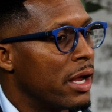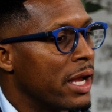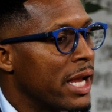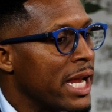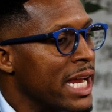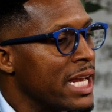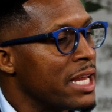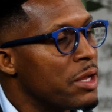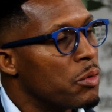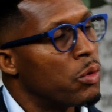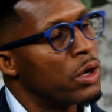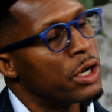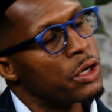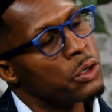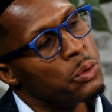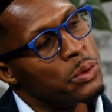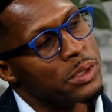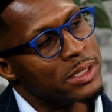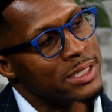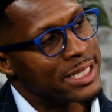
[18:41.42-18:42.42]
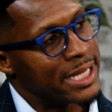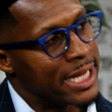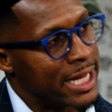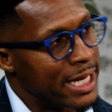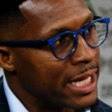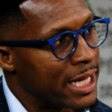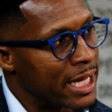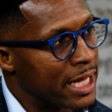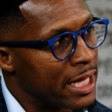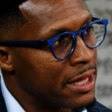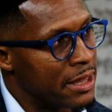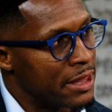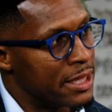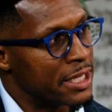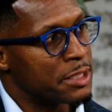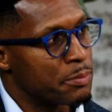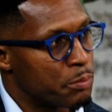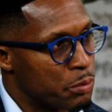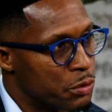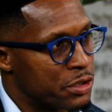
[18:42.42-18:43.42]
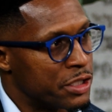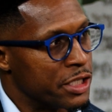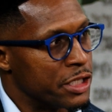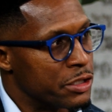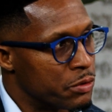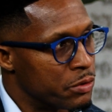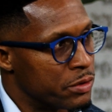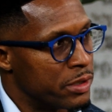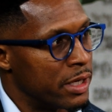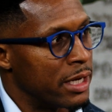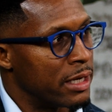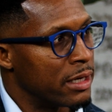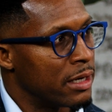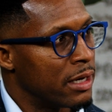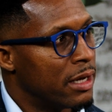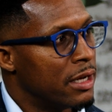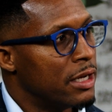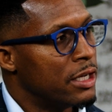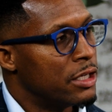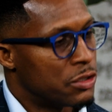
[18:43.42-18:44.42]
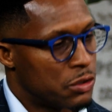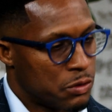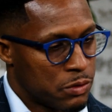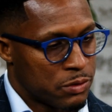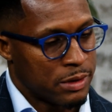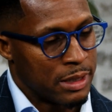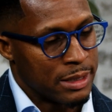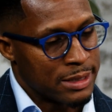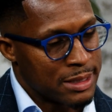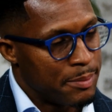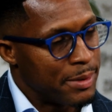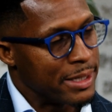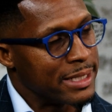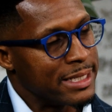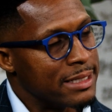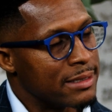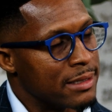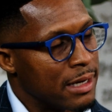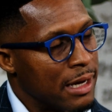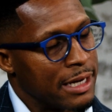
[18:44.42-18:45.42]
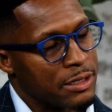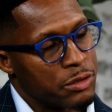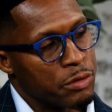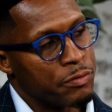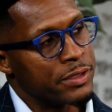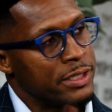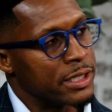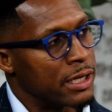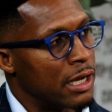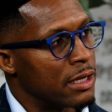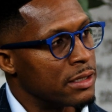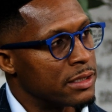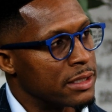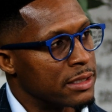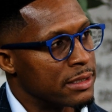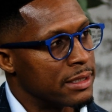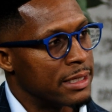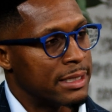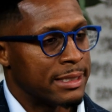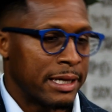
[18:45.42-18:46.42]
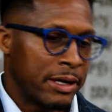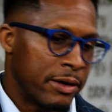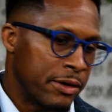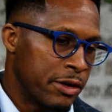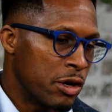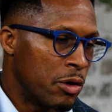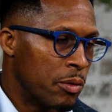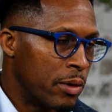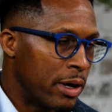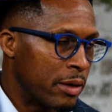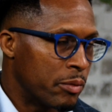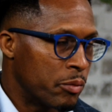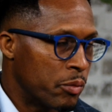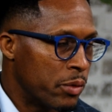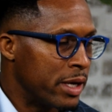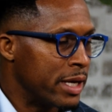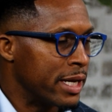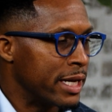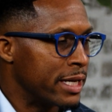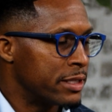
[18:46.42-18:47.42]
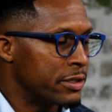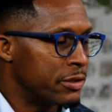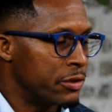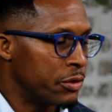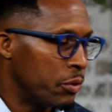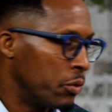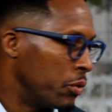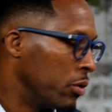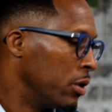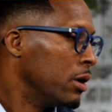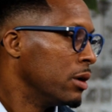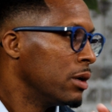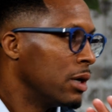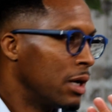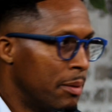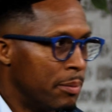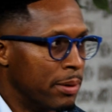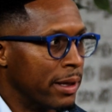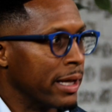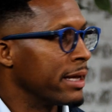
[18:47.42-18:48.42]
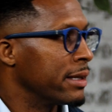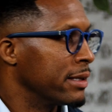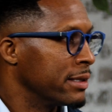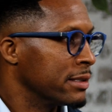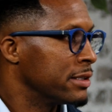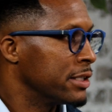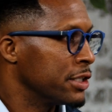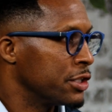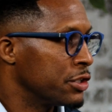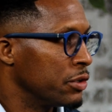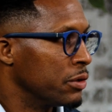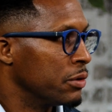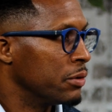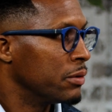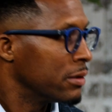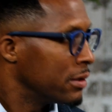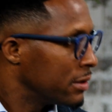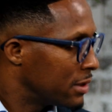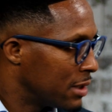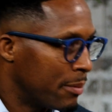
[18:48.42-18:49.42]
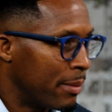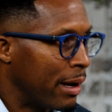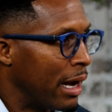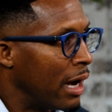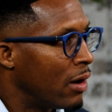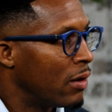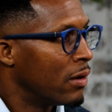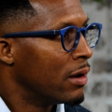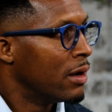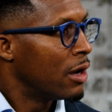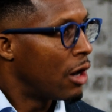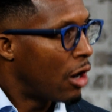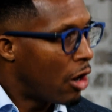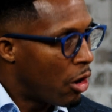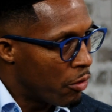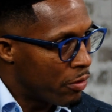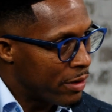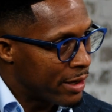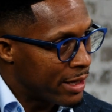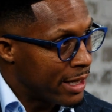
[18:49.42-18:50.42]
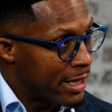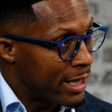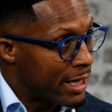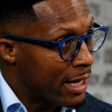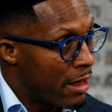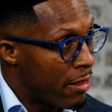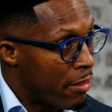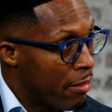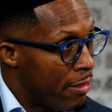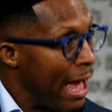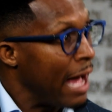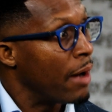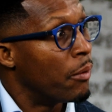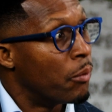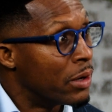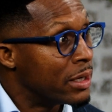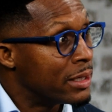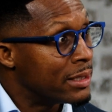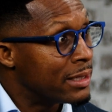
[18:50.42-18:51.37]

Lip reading: anyone who is getting this procedure done, so somebody sees an electrophysiologist and they say, oh, you know what, we need to ablate this tissue somehow. Are they getting that one